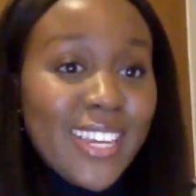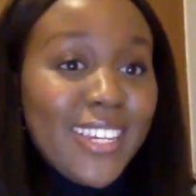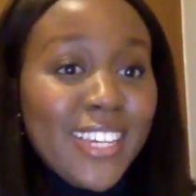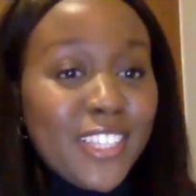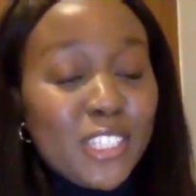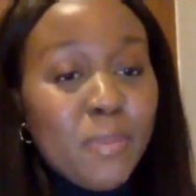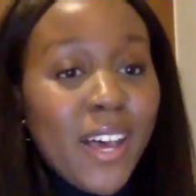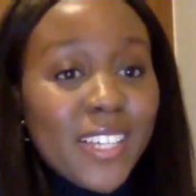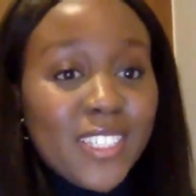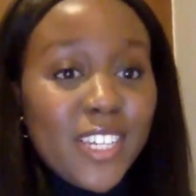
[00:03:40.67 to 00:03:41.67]
need this
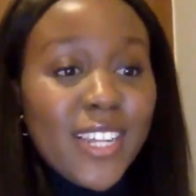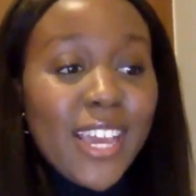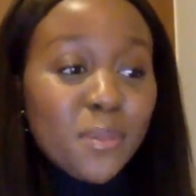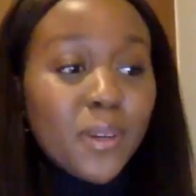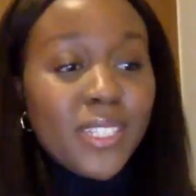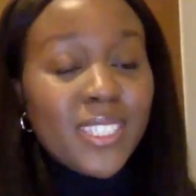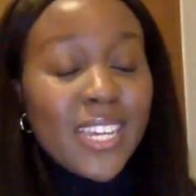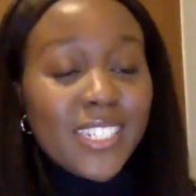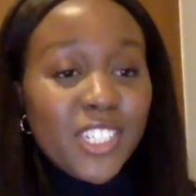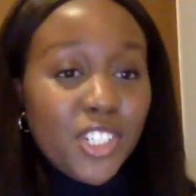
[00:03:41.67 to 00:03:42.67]
person. X, Y, and
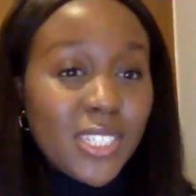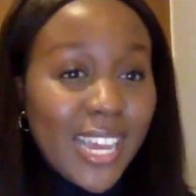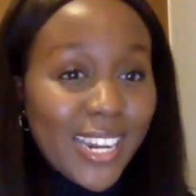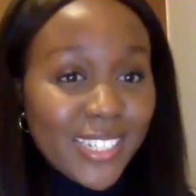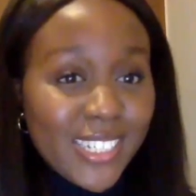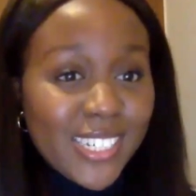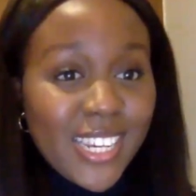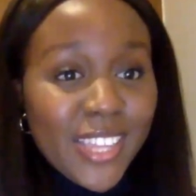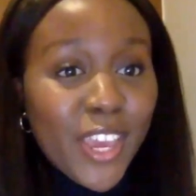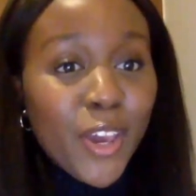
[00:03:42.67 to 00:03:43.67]
Z is just talented
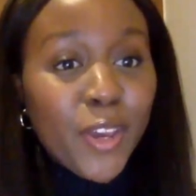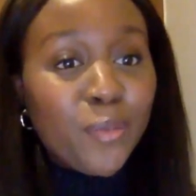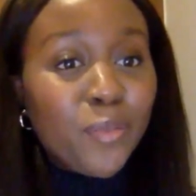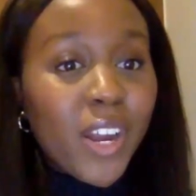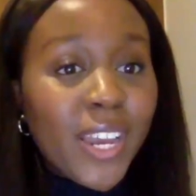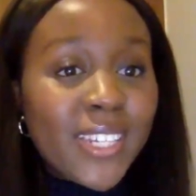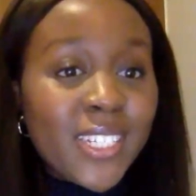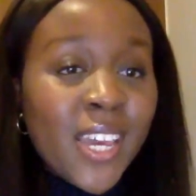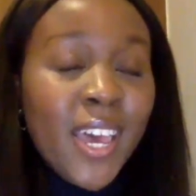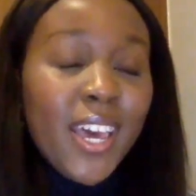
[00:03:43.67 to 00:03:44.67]
in their own right.
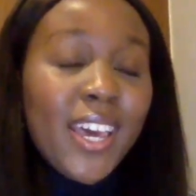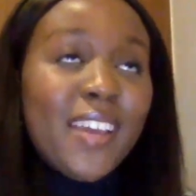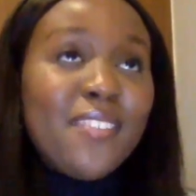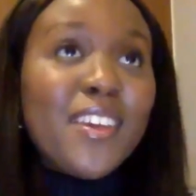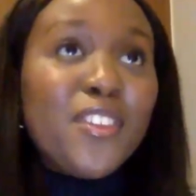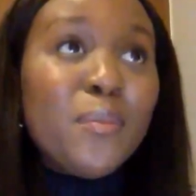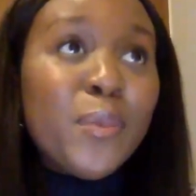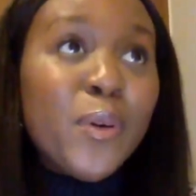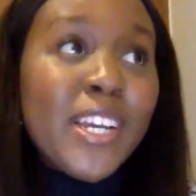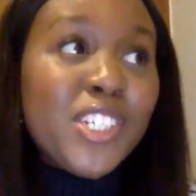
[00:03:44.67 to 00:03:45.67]
And I think the
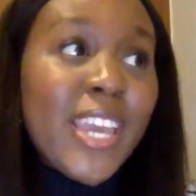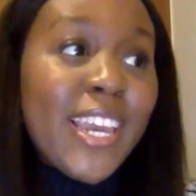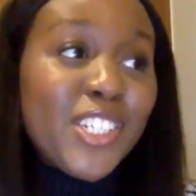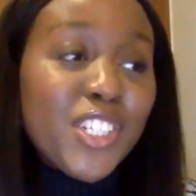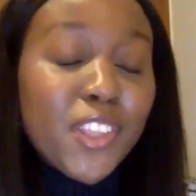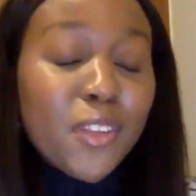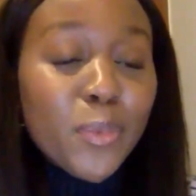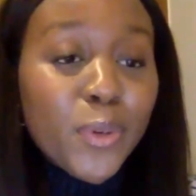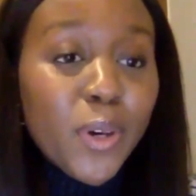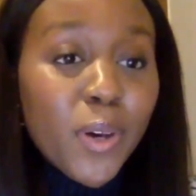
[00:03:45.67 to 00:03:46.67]
more education and the
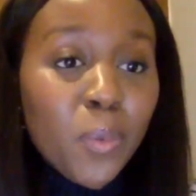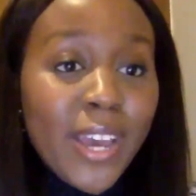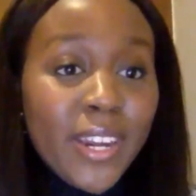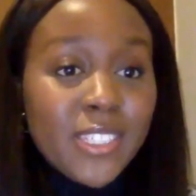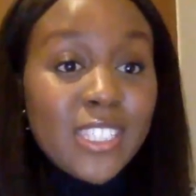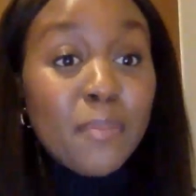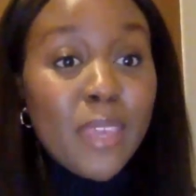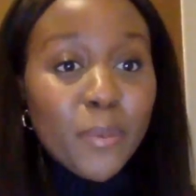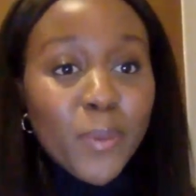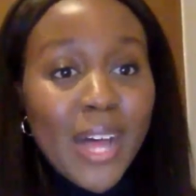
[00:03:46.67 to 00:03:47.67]
more awareness that
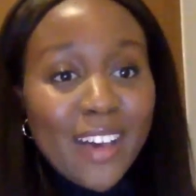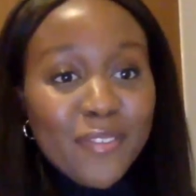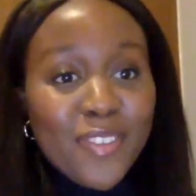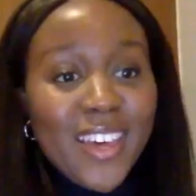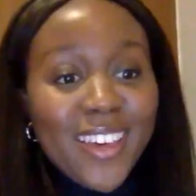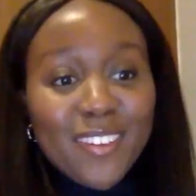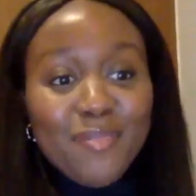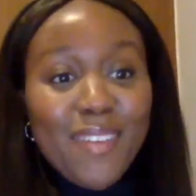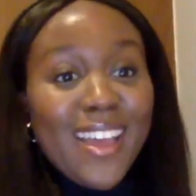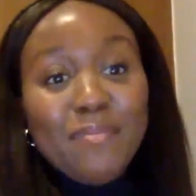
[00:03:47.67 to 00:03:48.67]
people have that
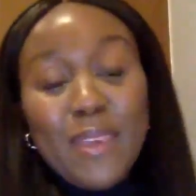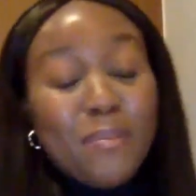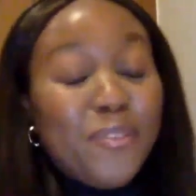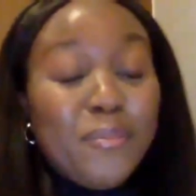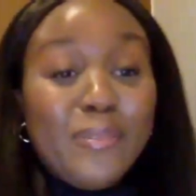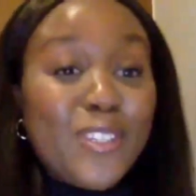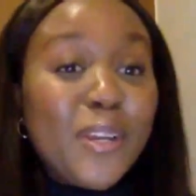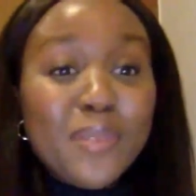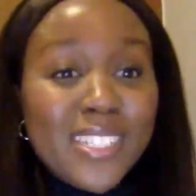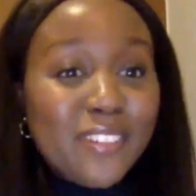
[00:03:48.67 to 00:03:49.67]
people from
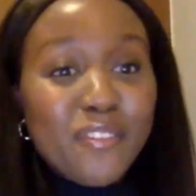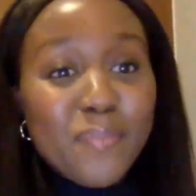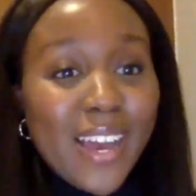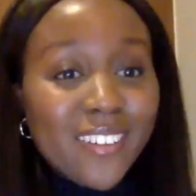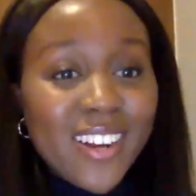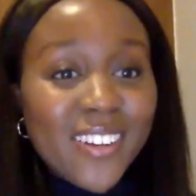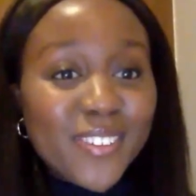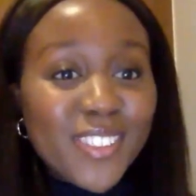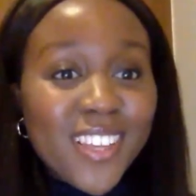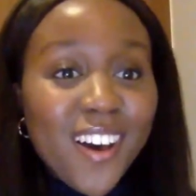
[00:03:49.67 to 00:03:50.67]
so many different
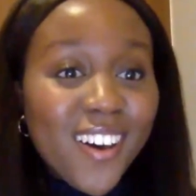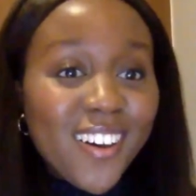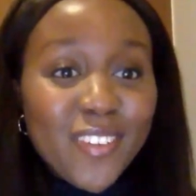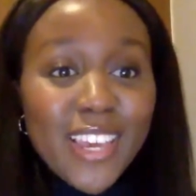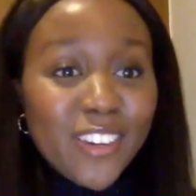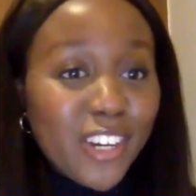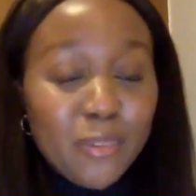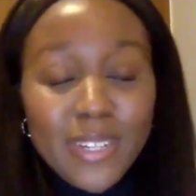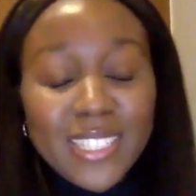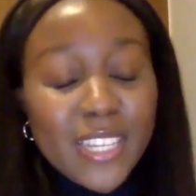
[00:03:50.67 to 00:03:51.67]
backgrounds are
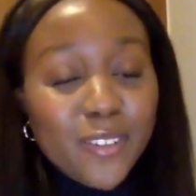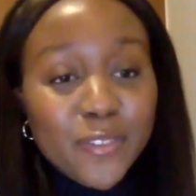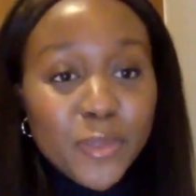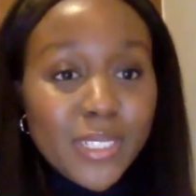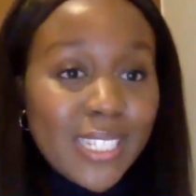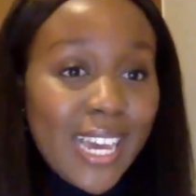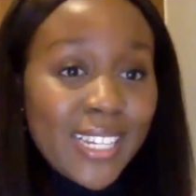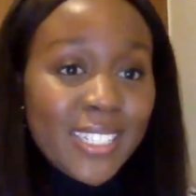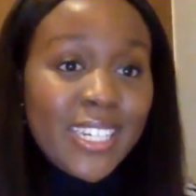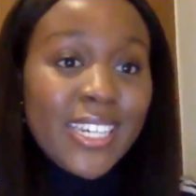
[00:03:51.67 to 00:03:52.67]
incredibly skillful and
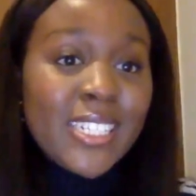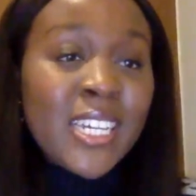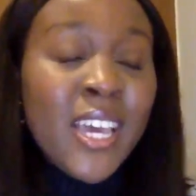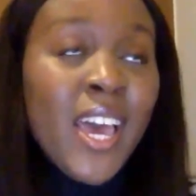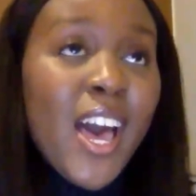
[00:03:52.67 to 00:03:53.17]
talented,